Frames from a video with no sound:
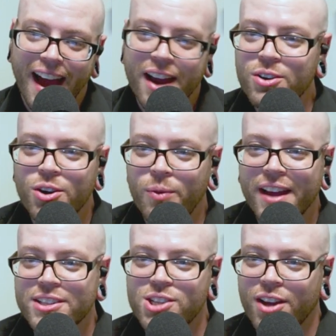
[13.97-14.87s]
I don't know
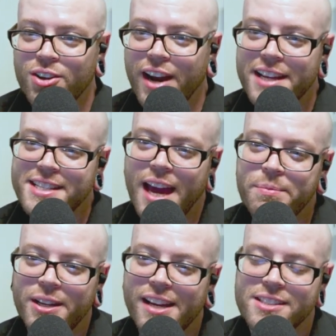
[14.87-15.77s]
why this author hates
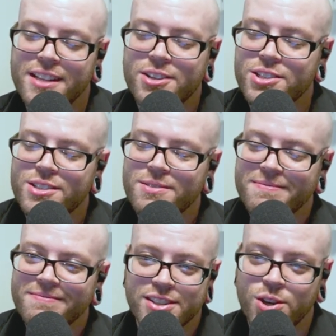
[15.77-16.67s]
capitalized letters.
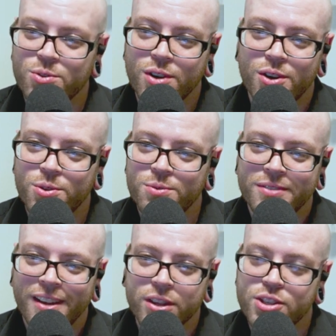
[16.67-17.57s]
I don't know
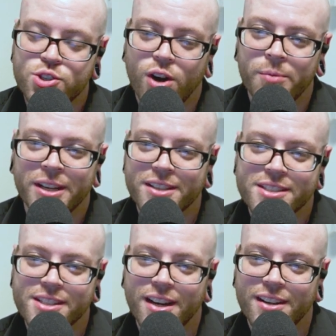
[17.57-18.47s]
what the trauma
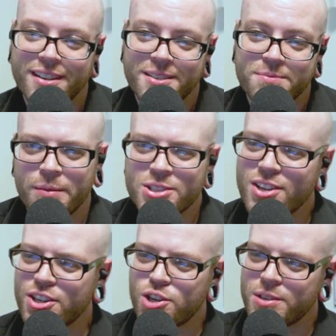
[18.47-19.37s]
is there. I'm also
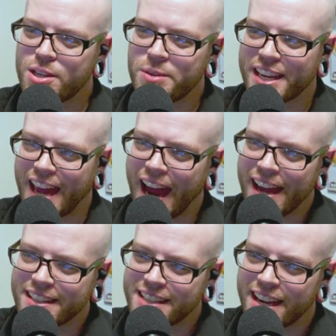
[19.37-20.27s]
not sure what's up with the
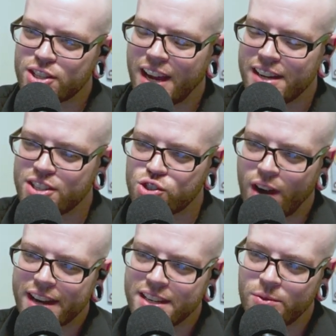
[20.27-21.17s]
cat. That's actually kind of
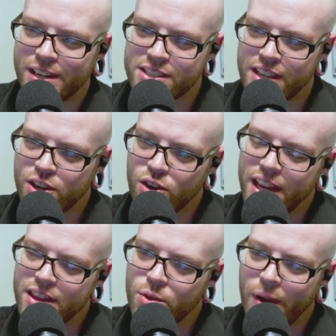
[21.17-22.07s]
distracting when it's like, you're
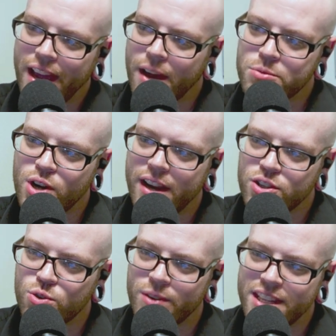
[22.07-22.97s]
in the way. I'm
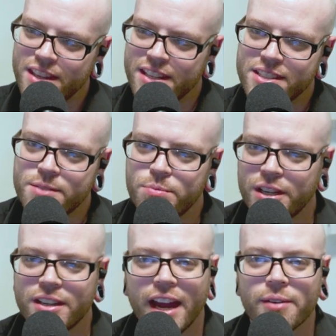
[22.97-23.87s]
trying to read this.
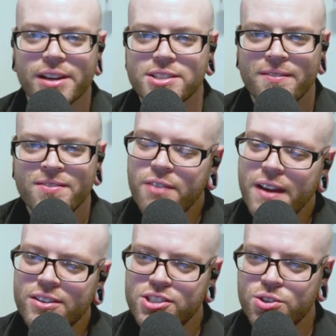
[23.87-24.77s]
But anyways, I
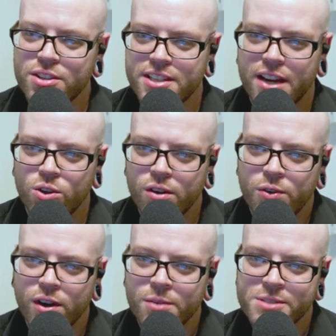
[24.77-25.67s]
found this through the TechLore
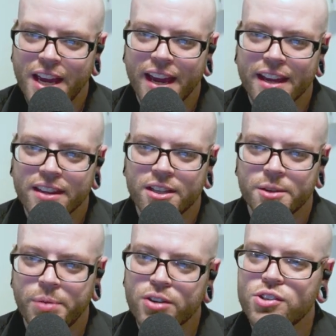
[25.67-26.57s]
forums, and
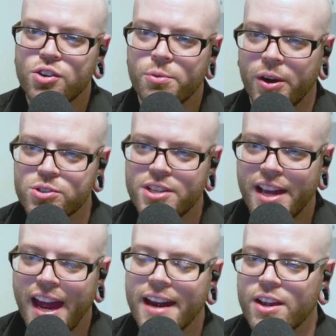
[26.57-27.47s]
the person who posted
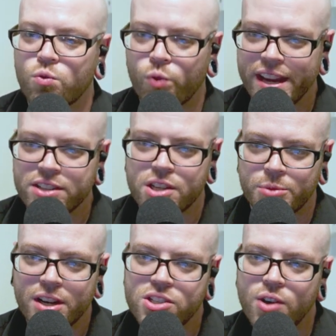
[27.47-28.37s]
it had a great
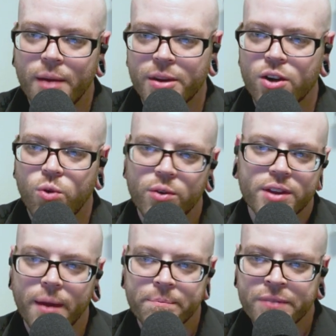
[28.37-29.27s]
summary, so I'm going to
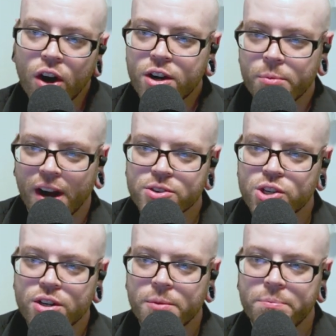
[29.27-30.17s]
quote them. Arc
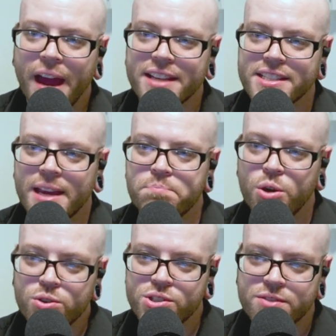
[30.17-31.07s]
browser has a
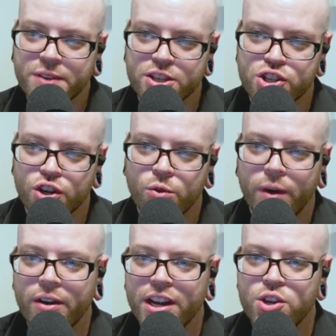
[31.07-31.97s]
boosts feature
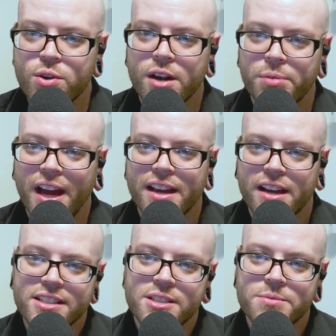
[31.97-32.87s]
wherein you can apply
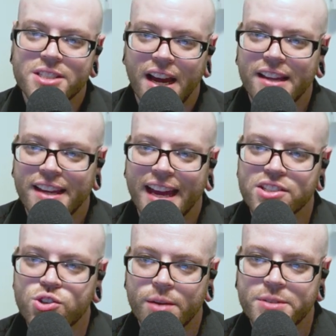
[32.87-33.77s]
custom styling
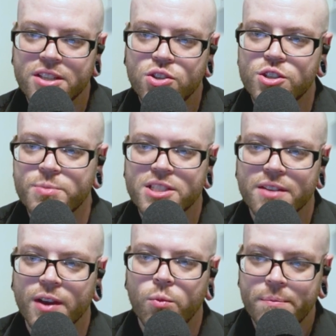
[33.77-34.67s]
and scripting to
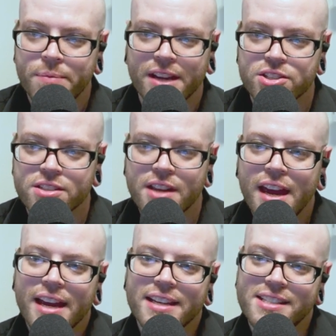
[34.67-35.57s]
specific web pages,
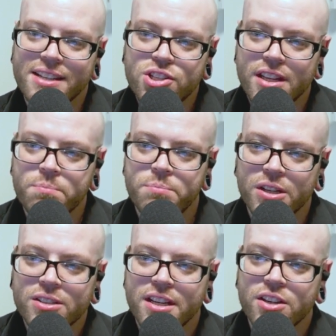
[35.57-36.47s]
essentially
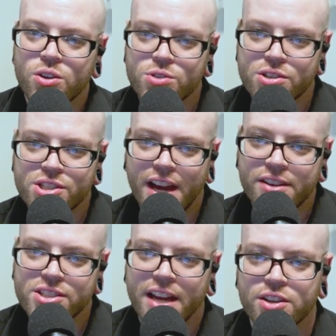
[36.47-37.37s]
built-in user
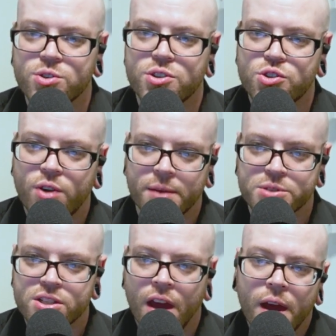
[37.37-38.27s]
styles and user
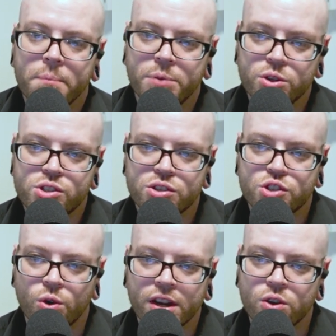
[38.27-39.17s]
scripts. Boosts are
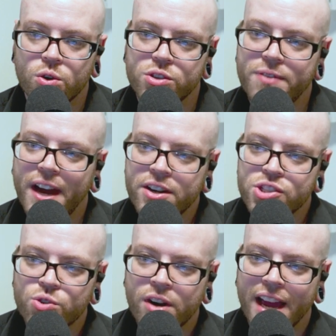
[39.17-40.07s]
stored in Google's
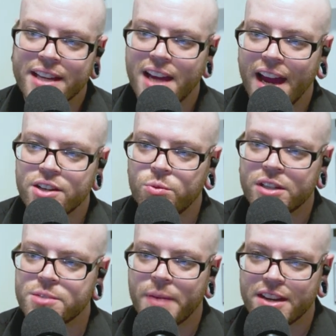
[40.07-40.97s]
Firestore and tied to
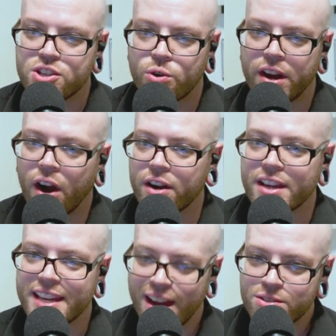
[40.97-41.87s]
one's mandatory Arc
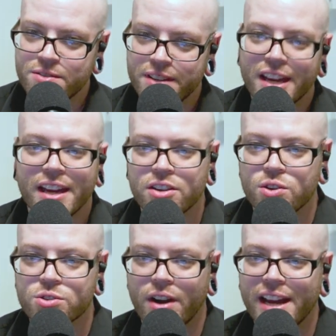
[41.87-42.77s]
account via a
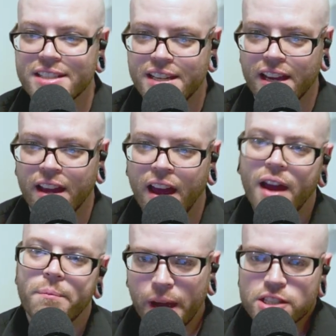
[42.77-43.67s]
user I D.
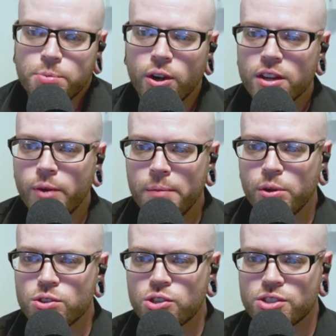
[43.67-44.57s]
By exploiting the way
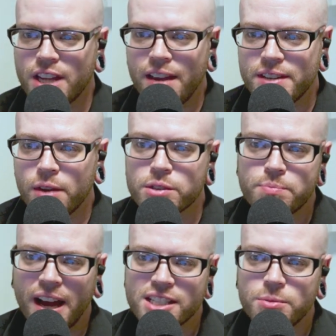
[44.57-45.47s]
boosts are saved, it was
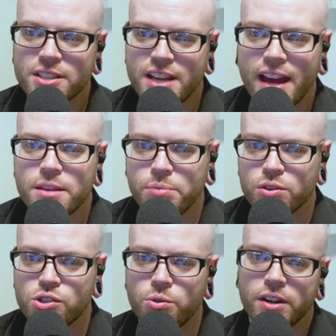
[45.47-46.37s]
possible to tie the
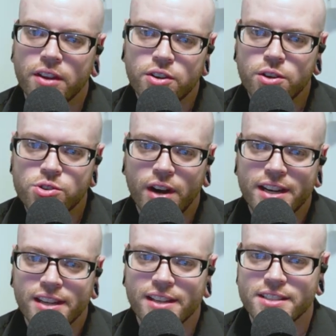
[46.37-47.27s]
boost to another user
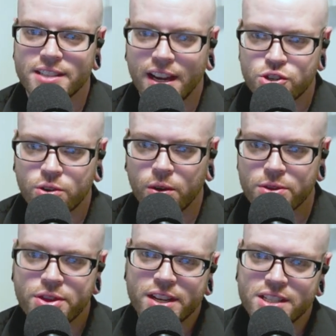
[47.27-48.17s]
I D that is not your
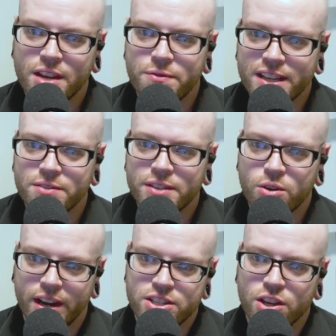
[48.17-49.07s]
own, thus effectively
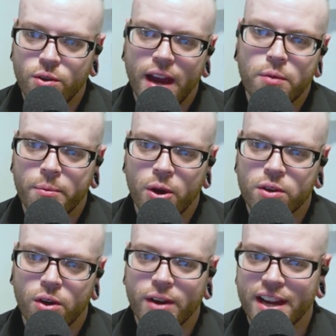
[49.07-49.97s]
granting you a
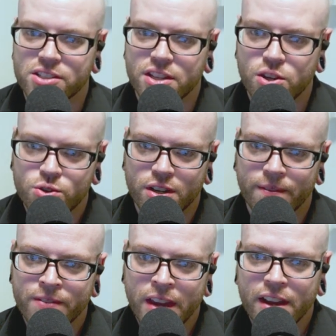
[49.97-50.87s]
remote code execution.